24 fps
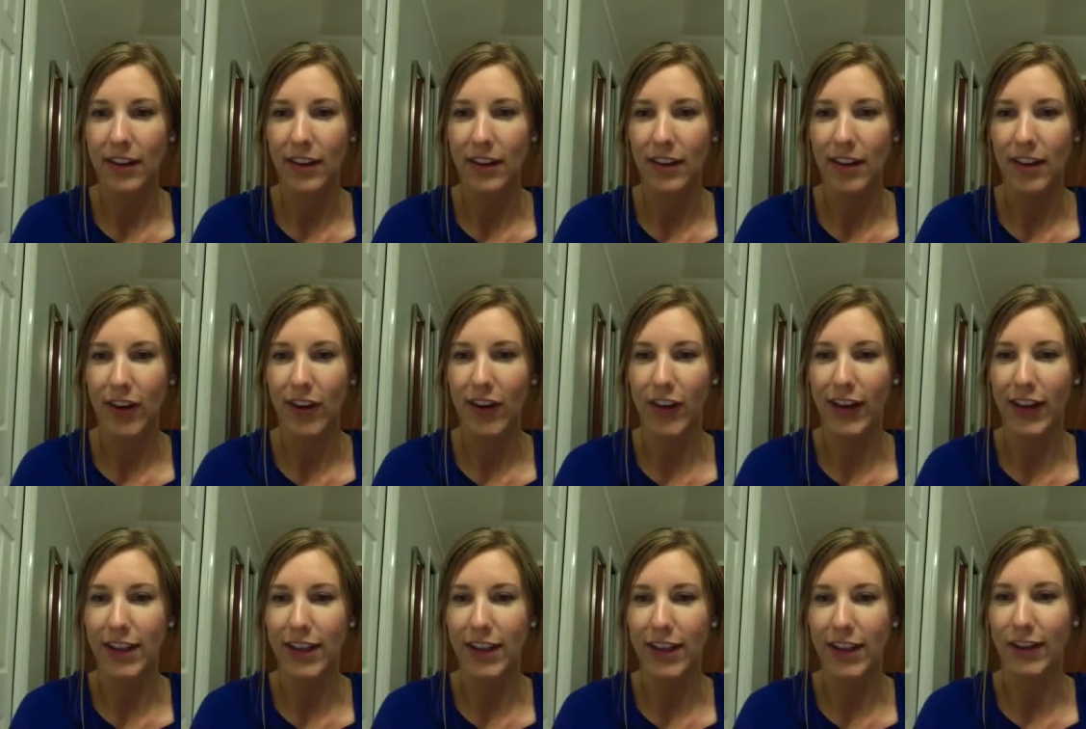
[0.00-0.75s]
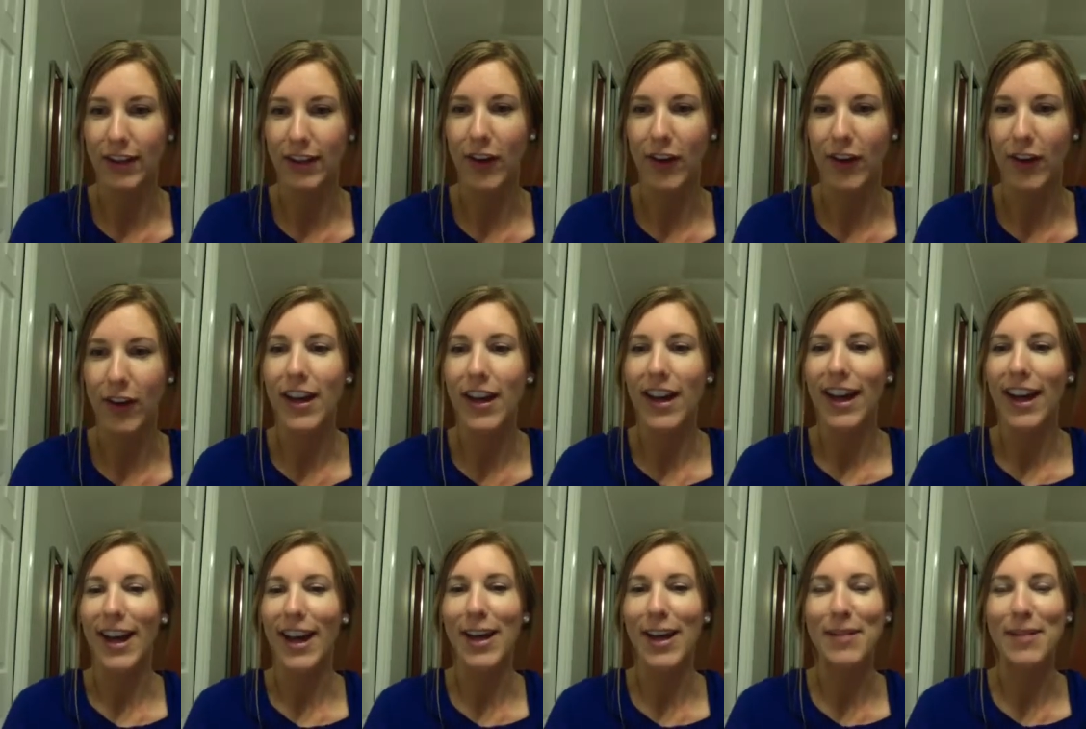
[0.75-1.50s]
Okay, there we go.
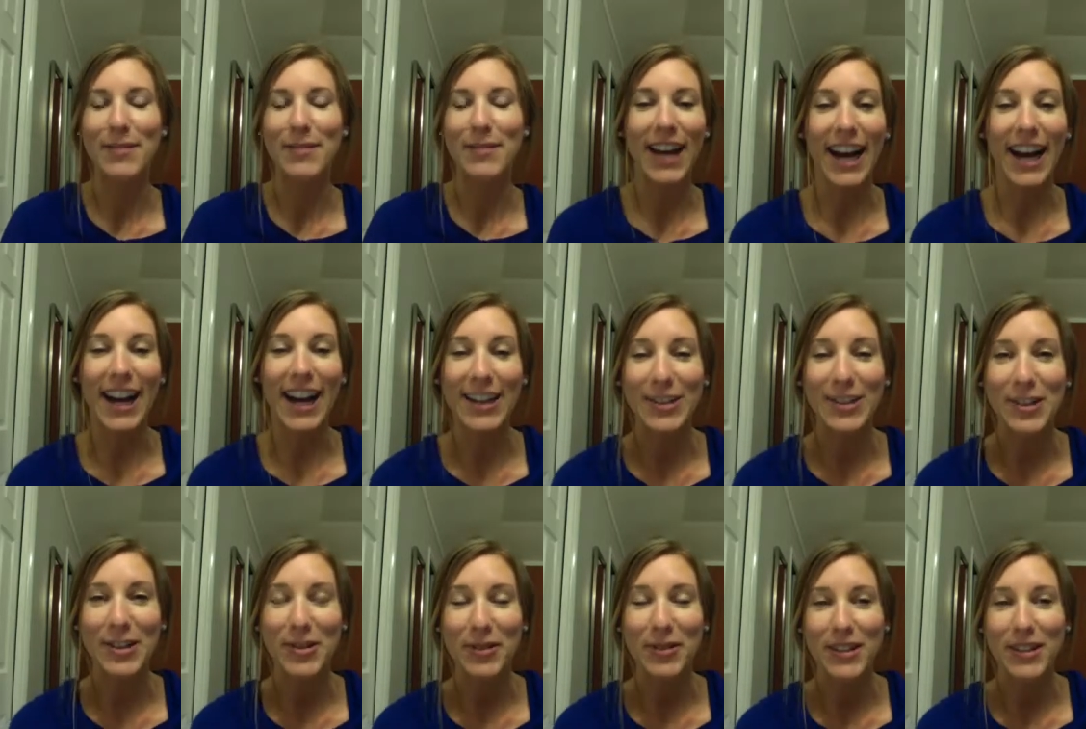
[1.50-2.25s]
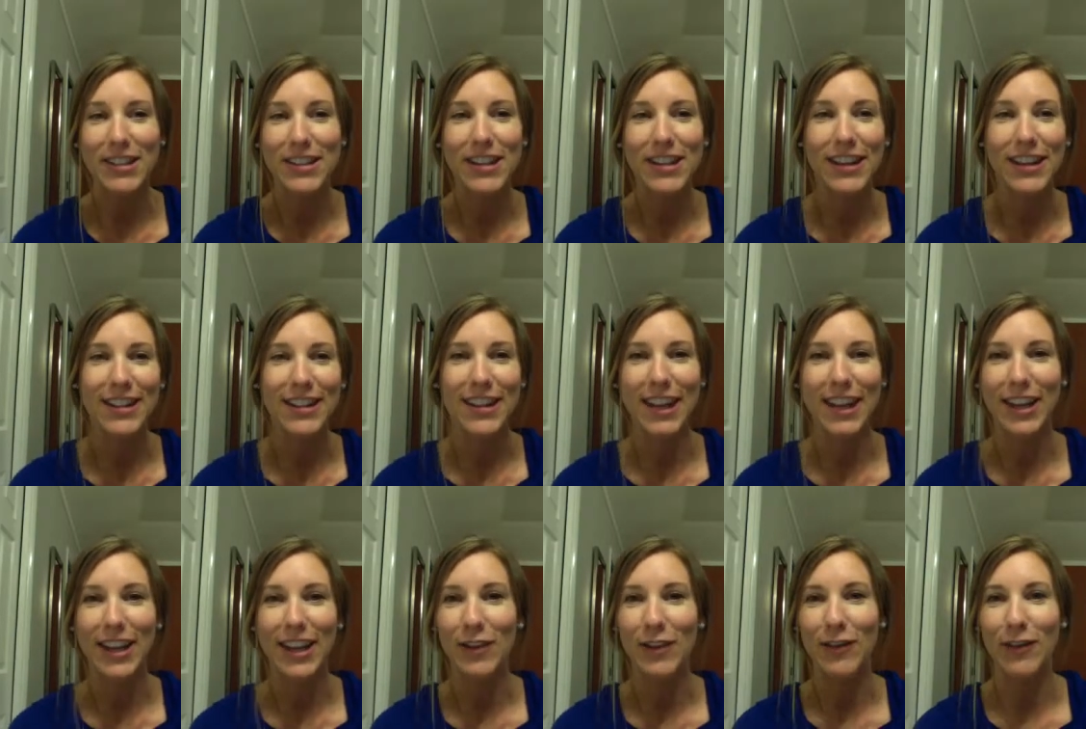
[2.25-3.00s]
Yeah, I just wanted to say
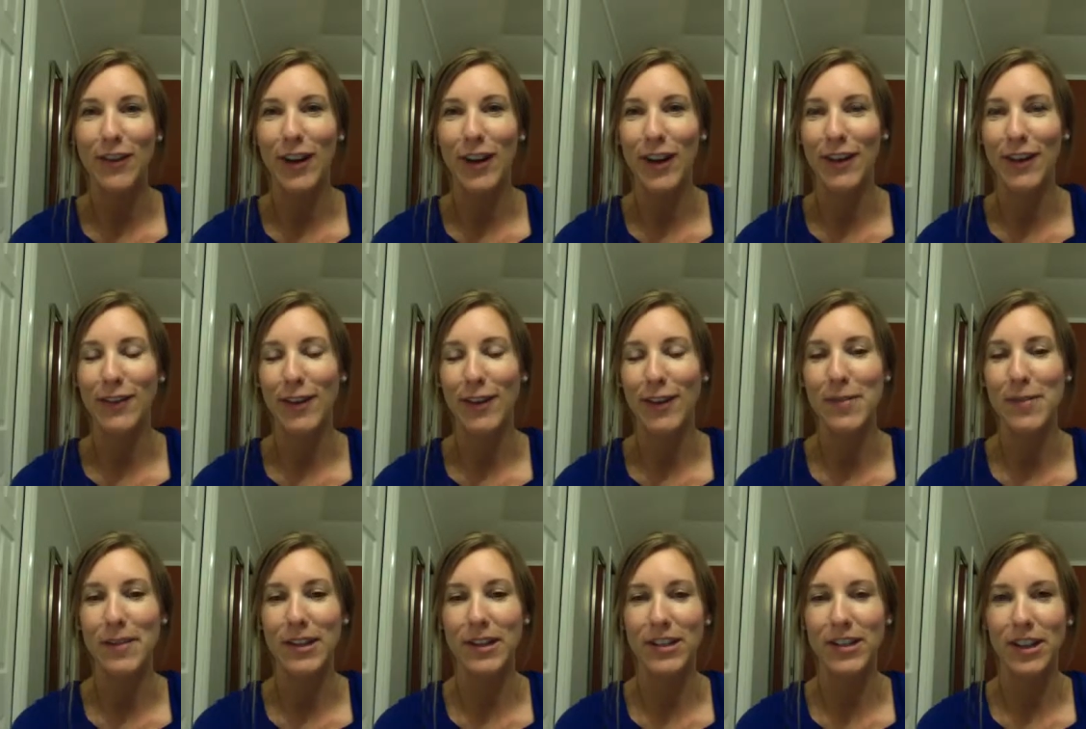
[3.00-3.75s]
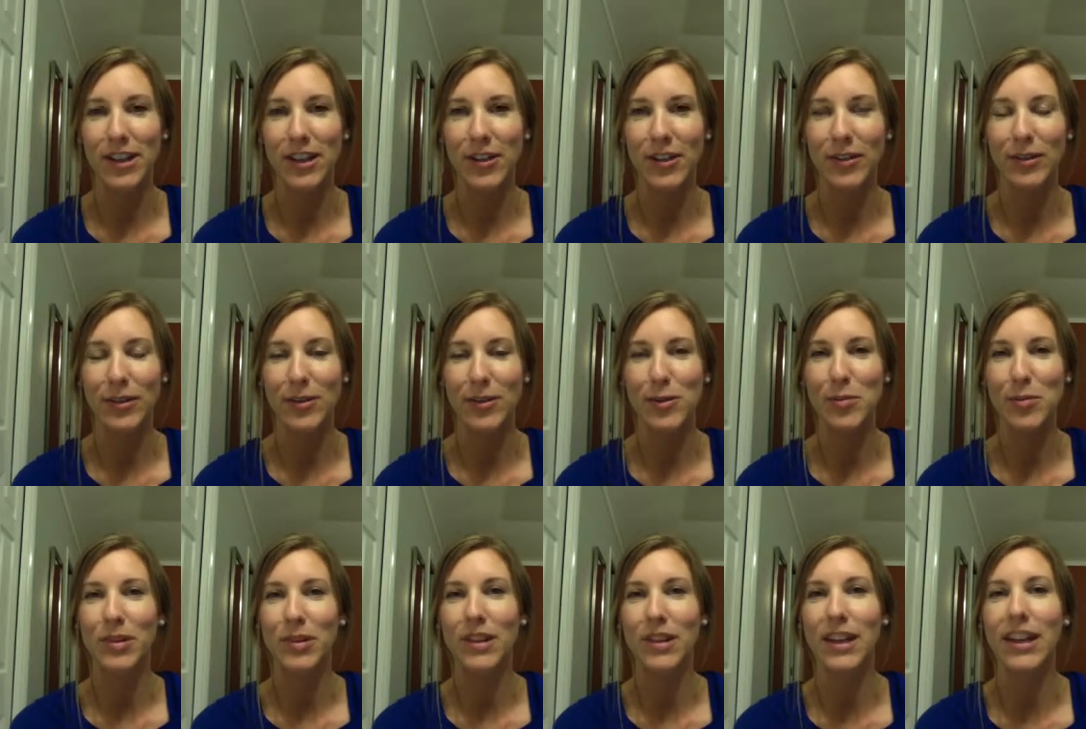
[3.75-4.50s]
thank you very, very much. I know it's
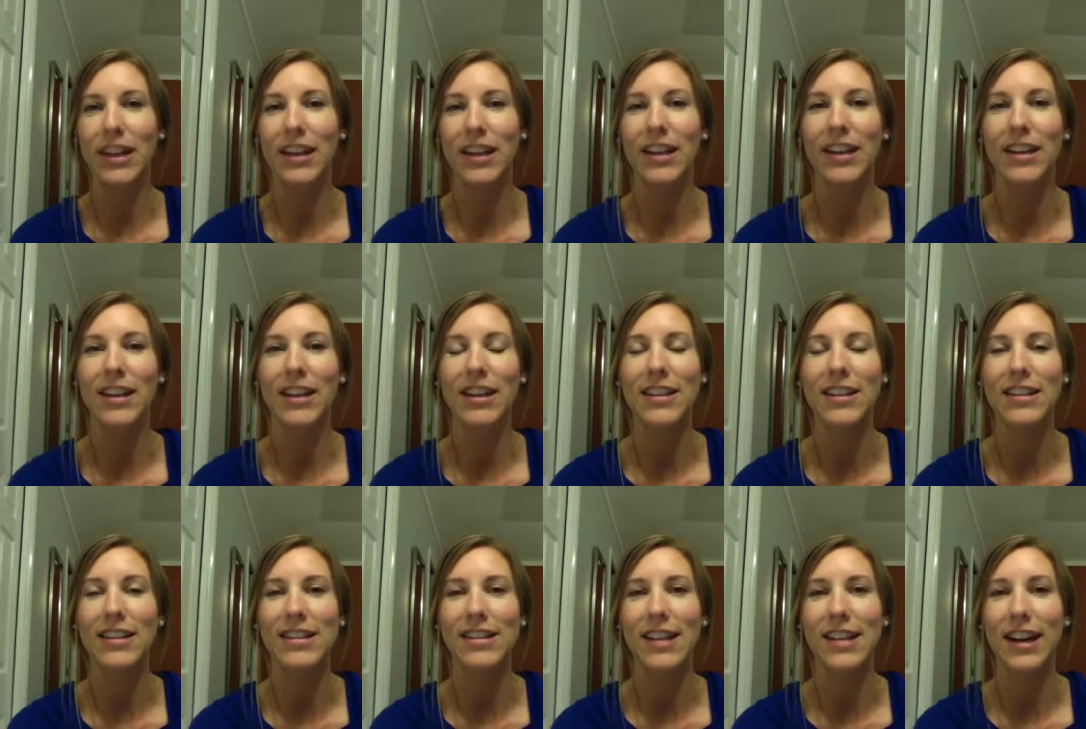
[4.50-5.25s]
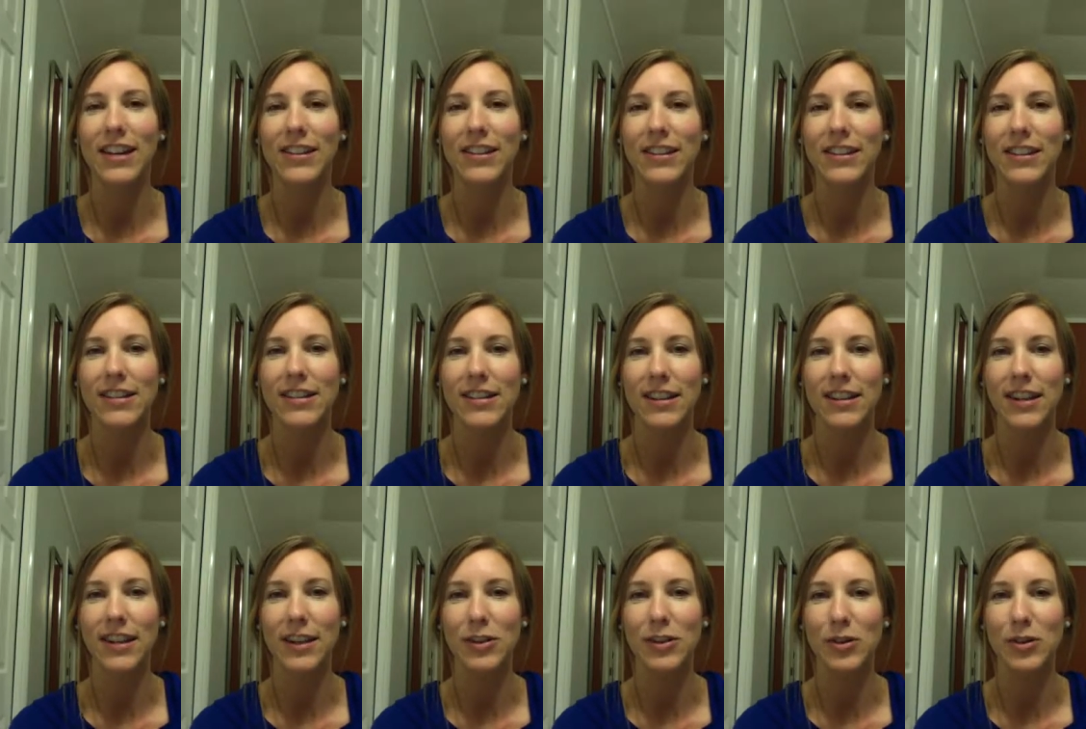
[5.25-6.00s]
super late in Dallas,
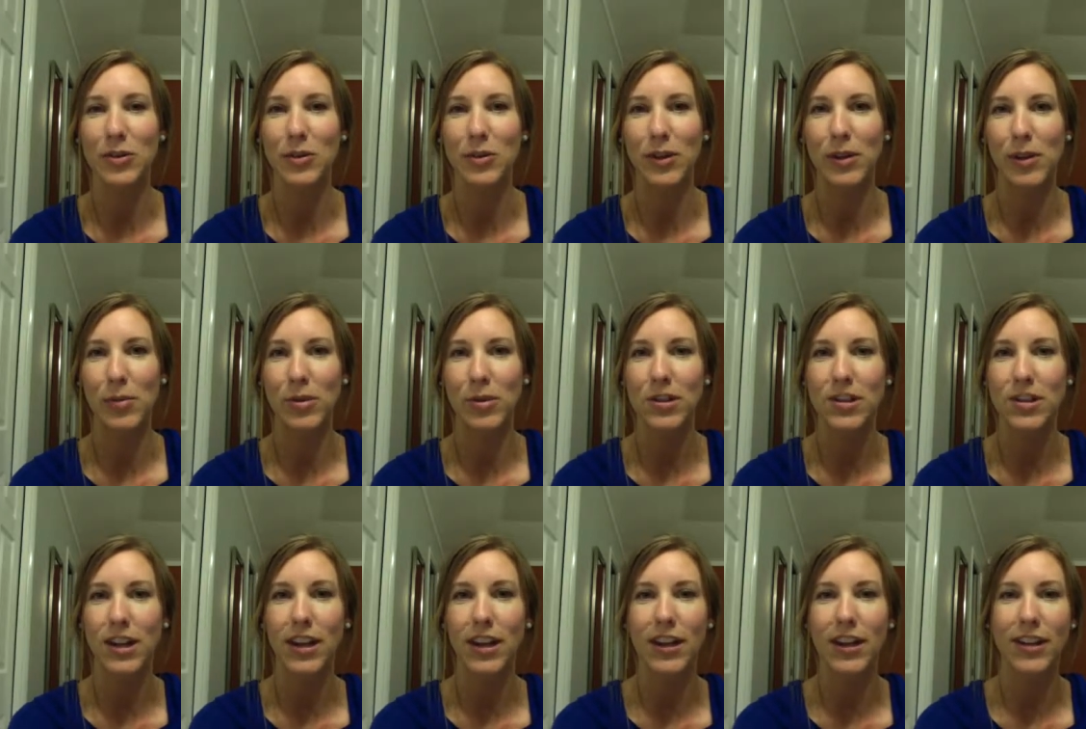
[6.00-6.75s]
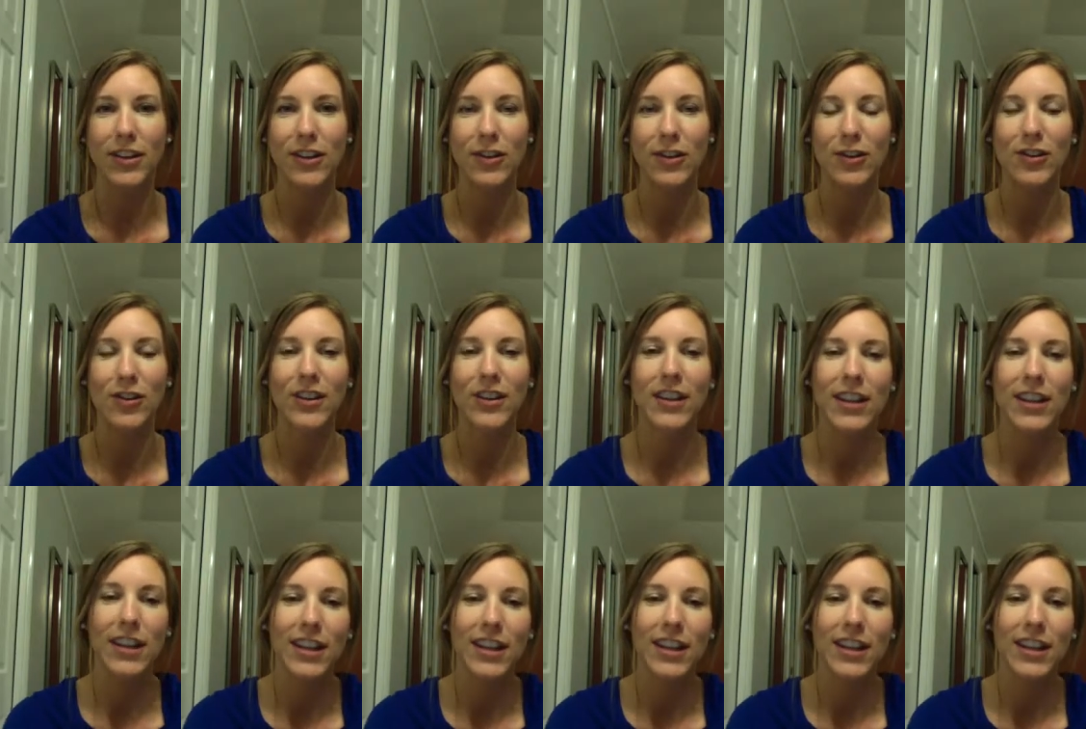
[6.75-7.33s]
and I just really appreciate you